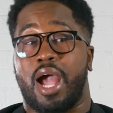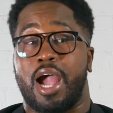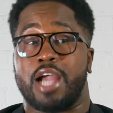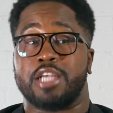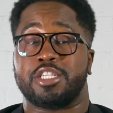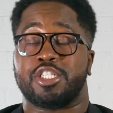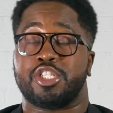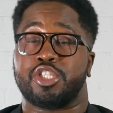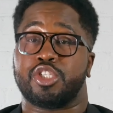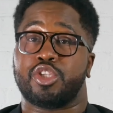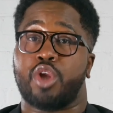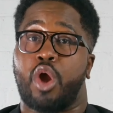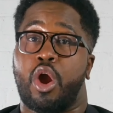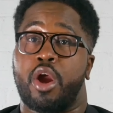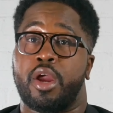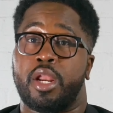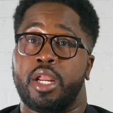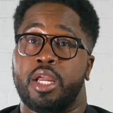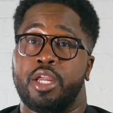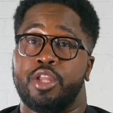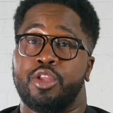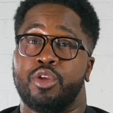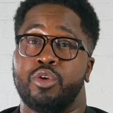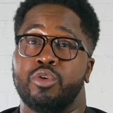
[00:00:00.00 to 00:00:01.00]
I
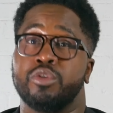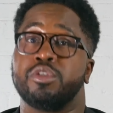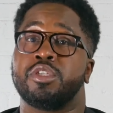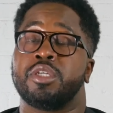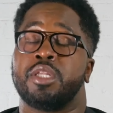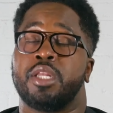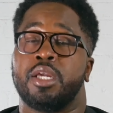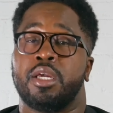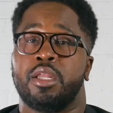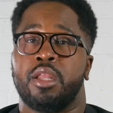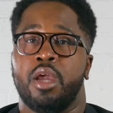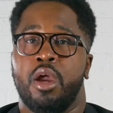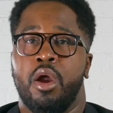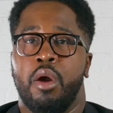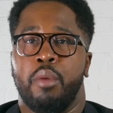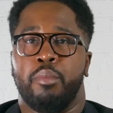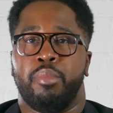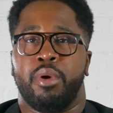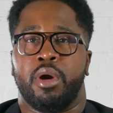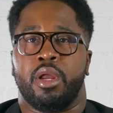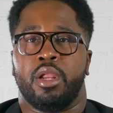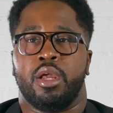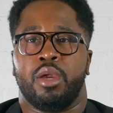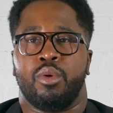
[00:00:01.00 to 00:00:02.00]
started using it,
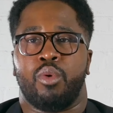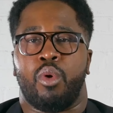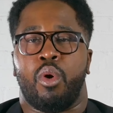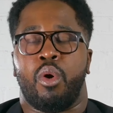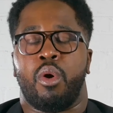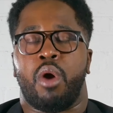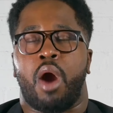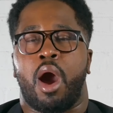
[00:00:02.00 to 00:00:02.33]
but it,